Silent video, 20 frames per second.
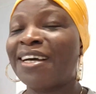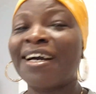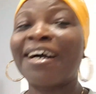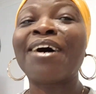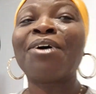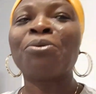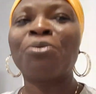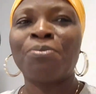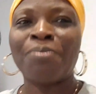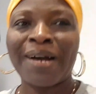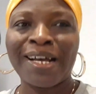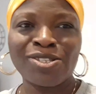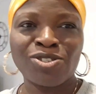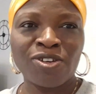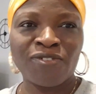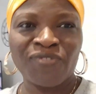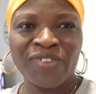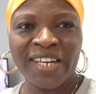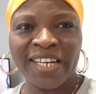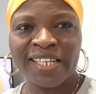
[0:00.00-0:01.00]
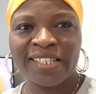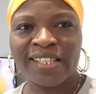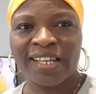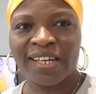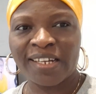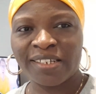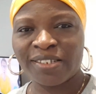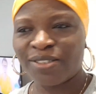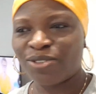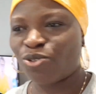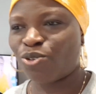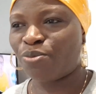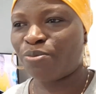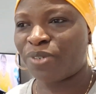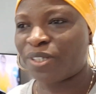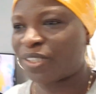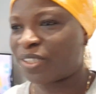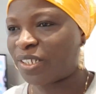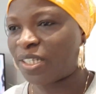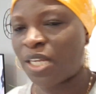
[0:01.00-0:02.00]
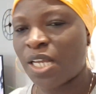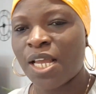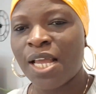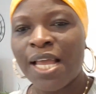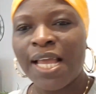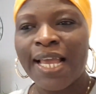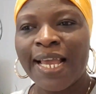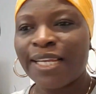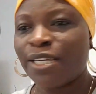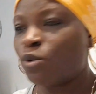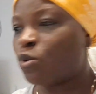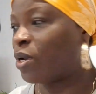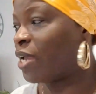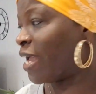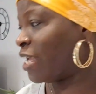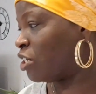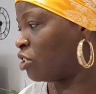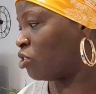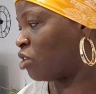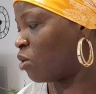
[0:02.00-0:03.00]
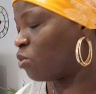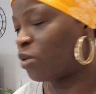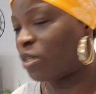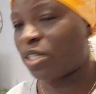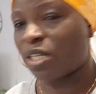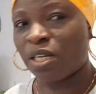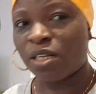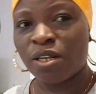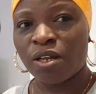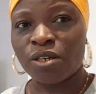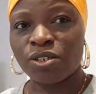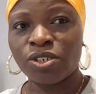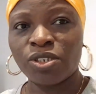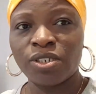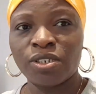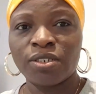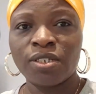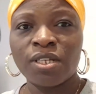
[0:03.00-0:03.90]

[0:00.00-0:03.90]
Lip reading: My suffering later, you told me. Anyway, are you done with the lunch?